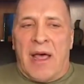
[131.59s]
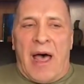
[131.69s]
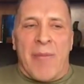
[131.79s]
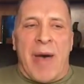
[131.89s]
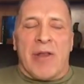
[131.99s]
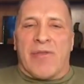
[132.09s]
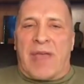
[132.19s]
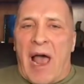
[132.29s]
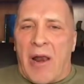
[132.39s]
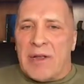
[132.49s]
amount of
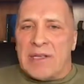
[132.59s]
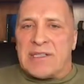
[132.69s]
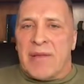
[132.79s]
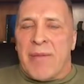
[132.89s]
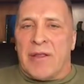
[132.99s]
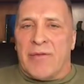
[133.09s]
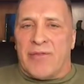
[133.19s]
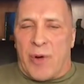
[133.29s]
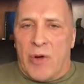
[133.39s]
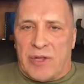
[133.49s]
calories, amount
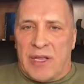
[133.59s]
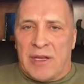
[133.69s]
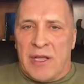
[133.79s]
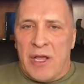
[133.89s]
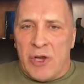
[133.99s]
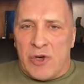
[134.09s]
of protein